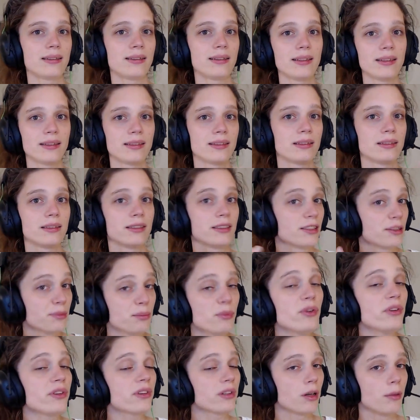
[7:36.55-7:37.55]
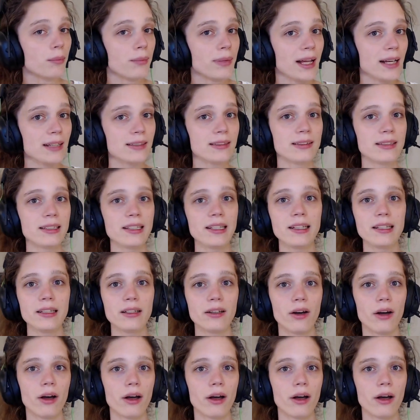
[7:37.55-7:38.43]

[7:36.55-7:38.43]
this smooth complexity